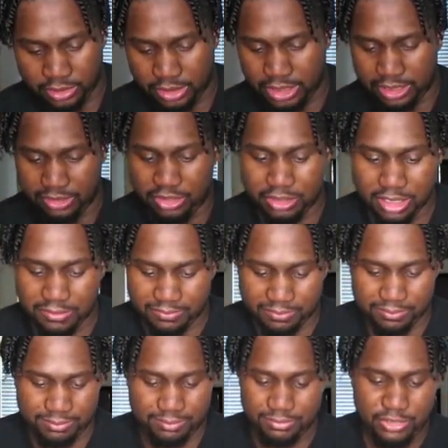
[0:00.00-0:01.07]
Yeah, you can
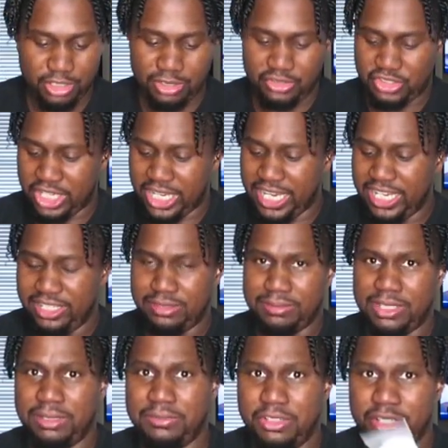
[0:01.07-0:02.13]
change them
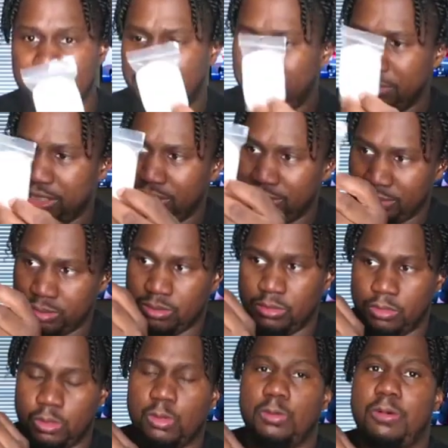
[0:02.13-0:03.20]
up. You can put
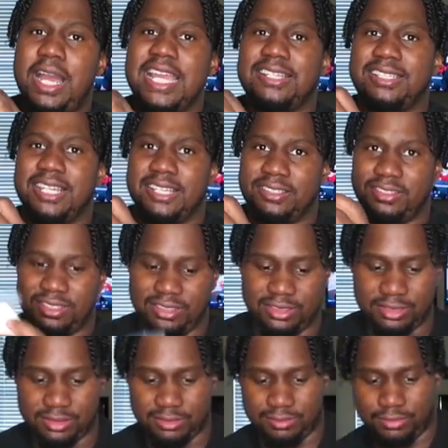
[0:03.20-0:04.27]
white laces,
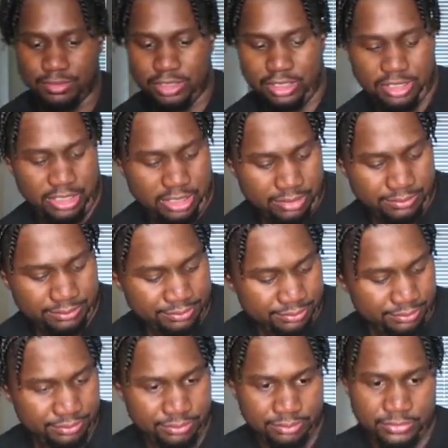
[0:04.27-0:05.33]
or
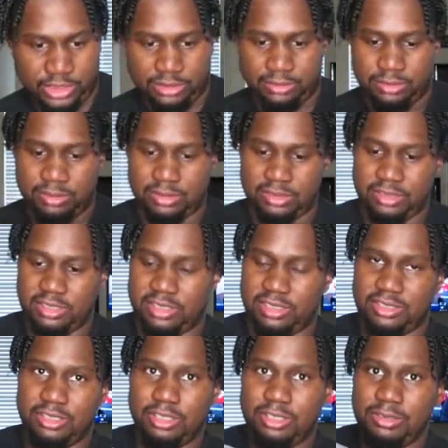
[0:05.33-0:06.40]
you can
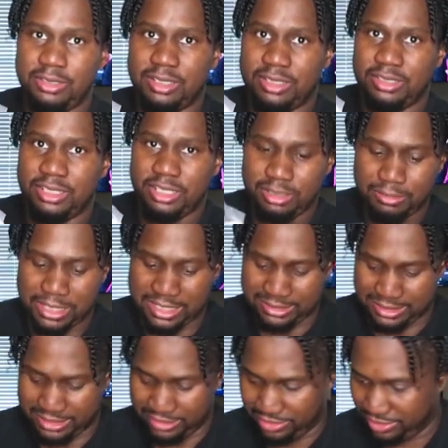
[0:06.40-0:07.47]
do another white
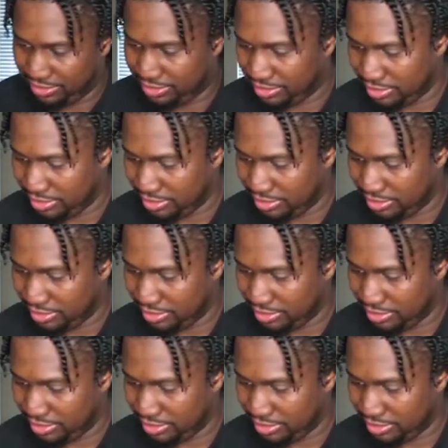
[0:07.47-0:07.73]
laces.